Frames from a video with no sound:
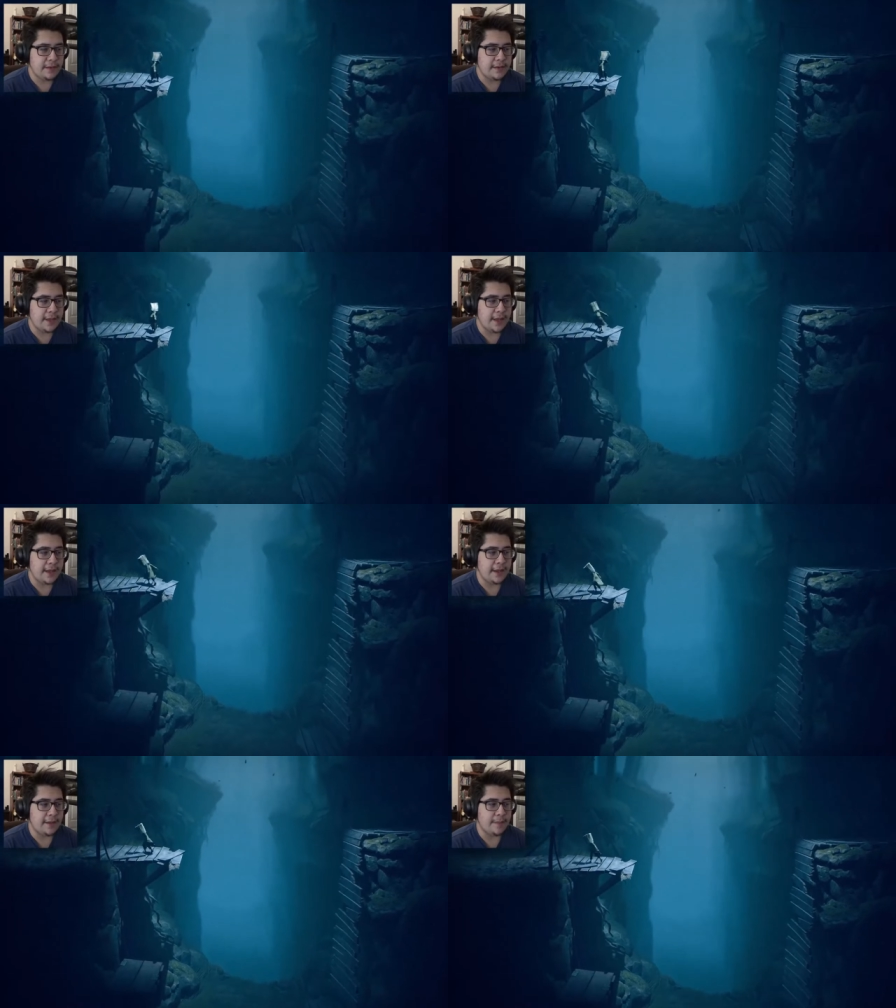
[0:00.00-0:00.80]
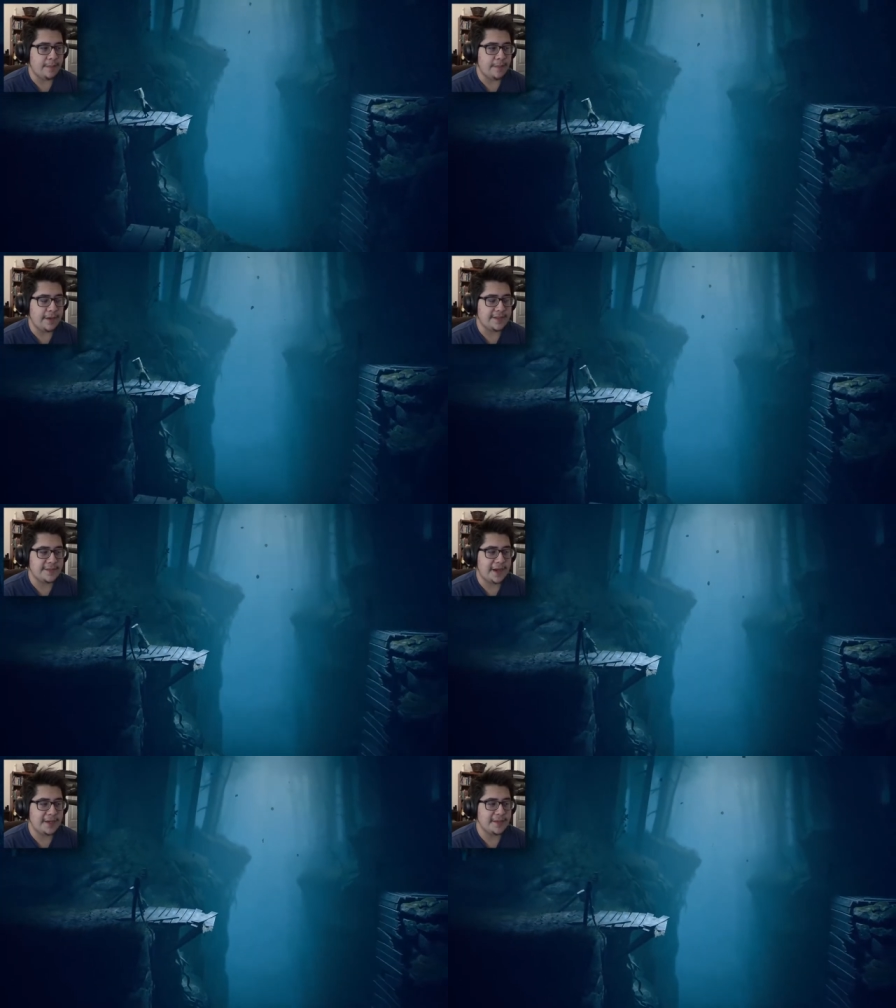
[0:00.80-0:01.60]
They
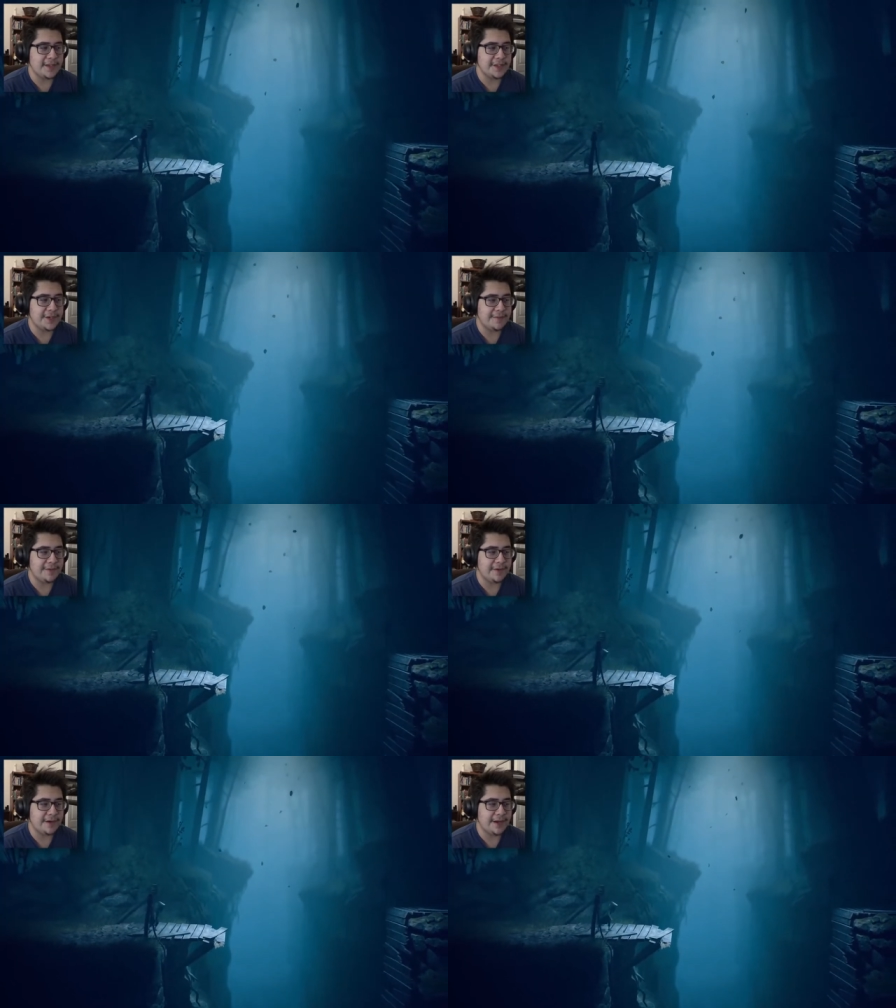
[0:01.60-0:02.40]
expect me to jump for it,